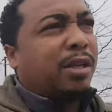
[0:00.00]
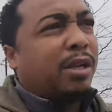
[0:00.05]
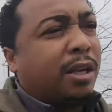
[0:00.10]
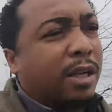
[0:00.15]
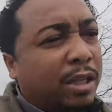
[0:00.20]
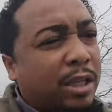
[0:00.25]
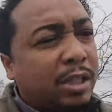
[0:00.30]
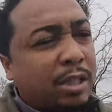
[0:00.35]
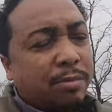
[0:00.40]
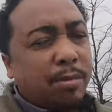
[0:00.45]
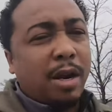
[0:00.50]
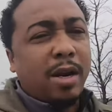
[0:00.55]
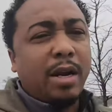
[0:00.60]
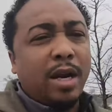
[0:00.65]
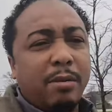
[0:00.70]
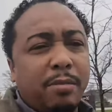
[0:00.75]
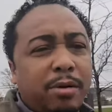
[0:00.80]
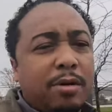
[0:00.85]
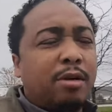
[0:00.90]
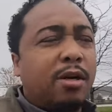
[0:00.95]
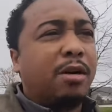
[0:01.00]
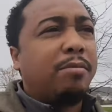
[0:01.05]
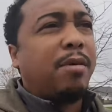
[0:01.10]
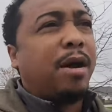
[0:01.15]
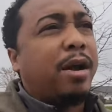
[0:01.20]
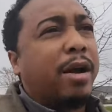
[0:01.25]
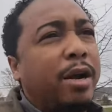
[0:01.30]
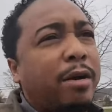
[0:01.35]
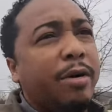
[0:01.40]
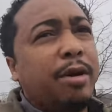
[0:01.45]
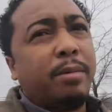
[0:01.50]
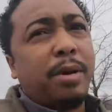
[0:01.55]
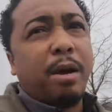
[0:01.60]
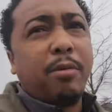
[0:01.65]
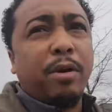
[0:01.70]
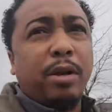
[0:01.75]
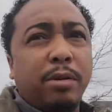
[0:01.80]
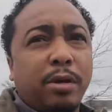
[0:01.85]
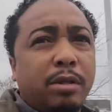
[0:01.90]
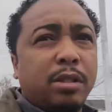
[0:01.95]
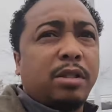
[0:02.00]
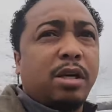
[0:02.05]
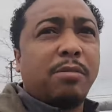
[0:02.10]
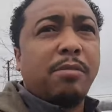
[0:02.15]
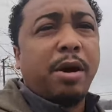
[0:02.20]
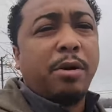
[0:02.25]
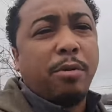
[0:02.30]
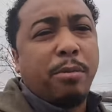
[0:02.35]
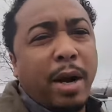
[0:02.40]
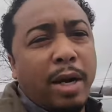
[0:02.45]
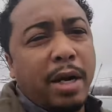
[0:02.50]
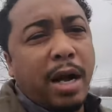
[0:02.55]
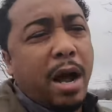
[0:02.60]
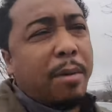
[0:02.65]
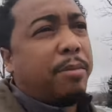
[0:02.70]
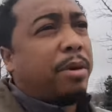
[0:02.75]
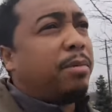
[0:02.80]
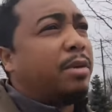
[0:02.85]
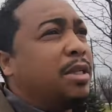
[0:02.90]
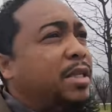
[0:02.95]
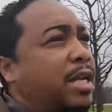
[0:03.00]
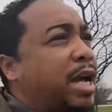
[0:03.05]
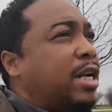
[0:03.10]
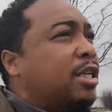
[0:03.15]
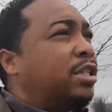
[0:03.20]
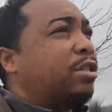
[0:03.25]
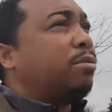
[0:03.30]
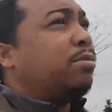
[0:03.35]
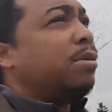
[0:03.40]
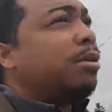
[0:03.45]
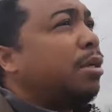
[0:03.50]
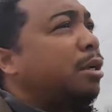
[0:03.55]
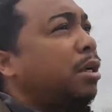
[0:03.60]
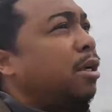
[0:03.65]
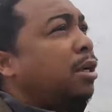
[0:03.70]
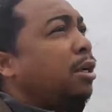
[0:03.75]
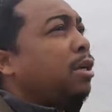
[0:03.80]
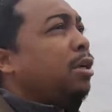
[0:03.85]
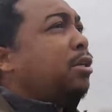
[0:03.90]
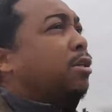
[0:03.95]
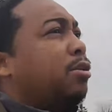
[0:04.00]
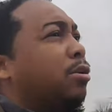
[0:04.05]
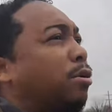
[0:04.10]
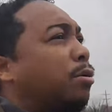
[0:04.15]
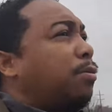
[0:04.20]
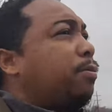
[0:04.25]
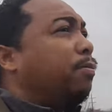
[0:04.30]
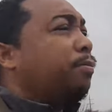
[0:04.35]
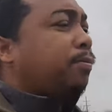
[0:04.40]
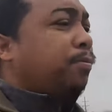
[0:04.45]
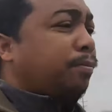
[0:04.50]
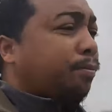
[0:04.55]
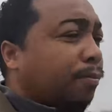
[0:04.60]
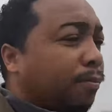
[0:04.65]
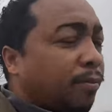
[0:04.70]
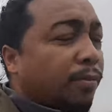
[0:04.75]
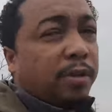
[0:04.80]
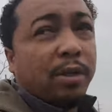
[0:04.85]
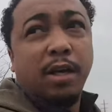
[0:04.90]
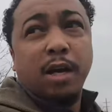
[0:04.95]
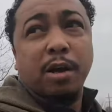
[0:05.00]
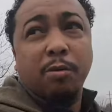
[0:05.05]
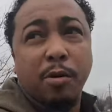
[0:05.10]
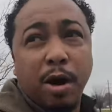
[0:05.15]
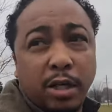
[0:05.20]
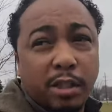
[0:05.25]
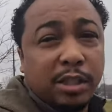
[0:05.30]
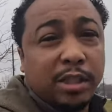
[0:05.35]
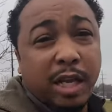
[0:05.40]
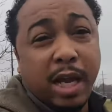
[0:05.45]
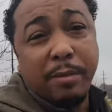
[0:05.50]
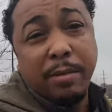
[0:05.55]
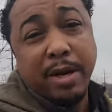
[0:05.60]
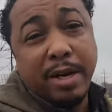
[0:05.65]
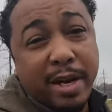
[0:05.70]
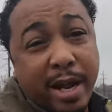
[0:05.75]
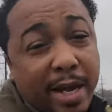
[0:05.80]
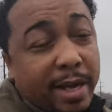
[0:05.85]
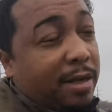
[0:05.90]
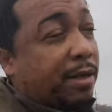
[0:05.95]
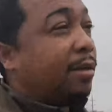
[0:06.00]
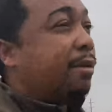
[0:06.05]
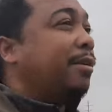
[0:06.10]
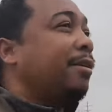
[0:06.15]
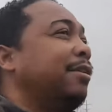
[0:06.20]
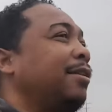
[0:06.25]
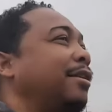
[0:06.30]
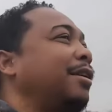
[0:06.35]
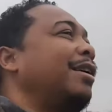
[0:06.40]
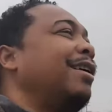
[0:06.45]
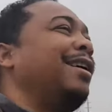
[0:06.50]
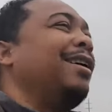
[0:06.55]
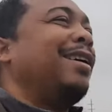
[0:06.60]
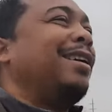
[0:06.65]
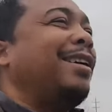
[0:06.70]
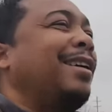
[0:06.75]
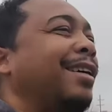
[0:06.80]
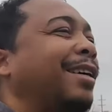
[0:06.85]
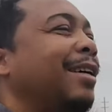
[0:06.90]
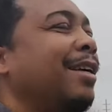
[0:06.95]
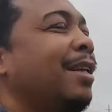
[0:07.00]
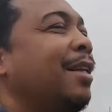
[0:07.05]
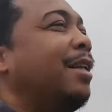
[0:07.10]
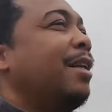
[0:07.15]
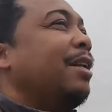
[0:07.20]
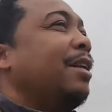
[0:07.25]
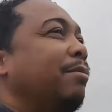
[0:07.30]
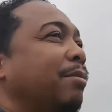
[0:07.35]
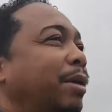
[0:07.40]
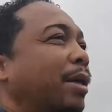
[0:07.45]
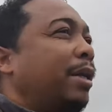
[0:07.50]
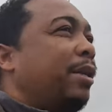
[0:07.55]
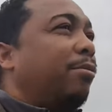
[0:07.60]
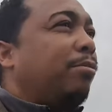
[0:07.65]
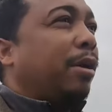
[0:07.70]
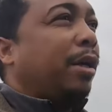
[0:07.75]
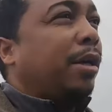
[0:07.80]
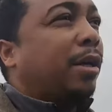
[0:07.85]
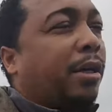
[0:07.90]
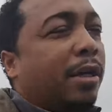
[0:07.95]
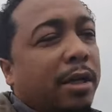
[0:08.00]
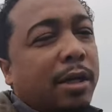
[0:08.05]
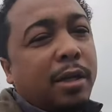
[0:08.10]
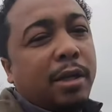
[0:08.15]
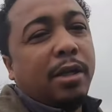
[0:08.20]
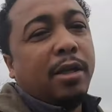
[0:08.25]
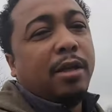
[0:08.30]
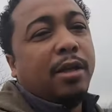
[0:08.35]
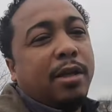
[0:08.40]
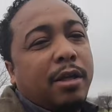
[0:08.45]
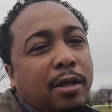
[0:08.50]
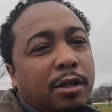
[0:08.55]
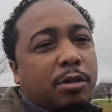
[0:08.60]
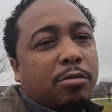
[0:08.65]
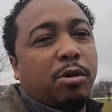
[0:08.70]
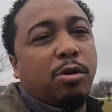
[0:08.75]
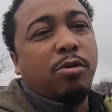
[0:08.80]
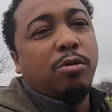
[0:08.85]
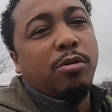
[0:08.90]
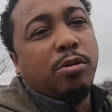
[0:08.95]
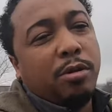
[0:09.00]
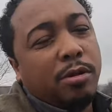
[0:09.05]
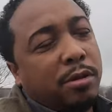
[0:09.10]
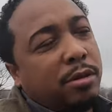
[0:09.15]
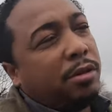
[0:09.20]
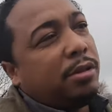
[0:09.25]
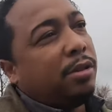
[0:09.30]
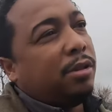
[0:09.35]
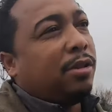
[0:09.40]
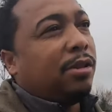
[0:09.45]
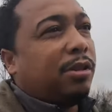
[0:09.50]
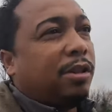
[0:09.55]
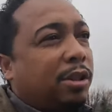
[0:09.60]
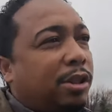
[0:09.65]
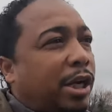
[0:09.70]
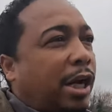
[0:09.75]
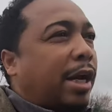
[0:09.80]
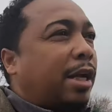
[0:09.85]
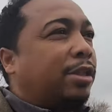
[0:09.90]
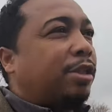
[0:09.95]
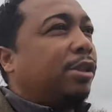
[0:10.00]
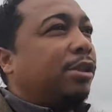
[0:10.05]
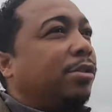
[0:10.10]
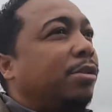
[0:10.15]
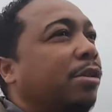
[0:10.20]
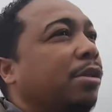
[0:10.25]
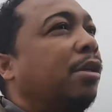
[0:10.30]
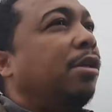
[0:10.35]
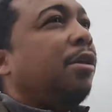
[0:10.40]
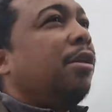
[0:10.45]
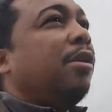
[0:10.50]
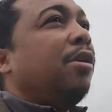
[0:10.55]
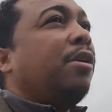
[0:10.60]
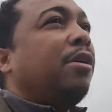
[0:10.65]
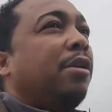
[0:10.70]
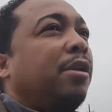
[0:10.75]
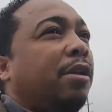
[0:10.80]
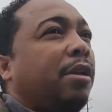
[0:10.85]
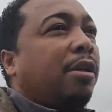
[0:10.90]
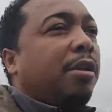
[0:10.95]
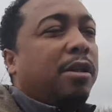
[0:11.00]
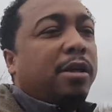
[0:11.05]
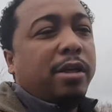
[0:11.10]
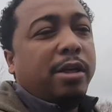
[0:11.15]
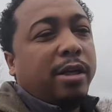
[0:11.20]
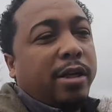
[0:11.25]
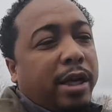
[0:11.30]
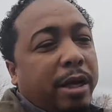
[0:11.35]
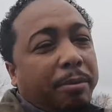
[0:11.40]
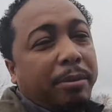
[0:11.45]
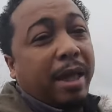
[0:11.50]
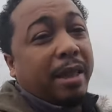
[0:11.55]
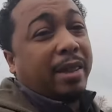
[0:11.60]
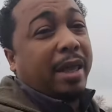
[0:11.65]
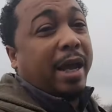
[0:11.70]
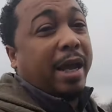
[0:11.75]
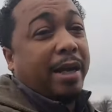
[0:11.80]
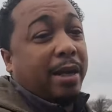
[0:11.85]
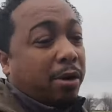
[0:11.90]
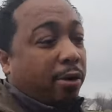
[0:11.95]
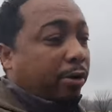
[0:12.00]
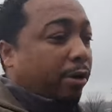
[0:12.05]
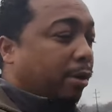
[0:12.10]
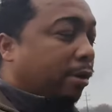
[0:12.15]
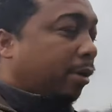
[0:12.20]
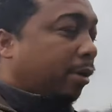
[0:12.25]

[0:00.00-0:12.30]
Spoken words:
at least in my neighborhood, my area, I'm not really concerned about nobody hopping on and snatching them. So, and watch the day be the day. But anyway, Swole, shout out to you. Keep that thing on you.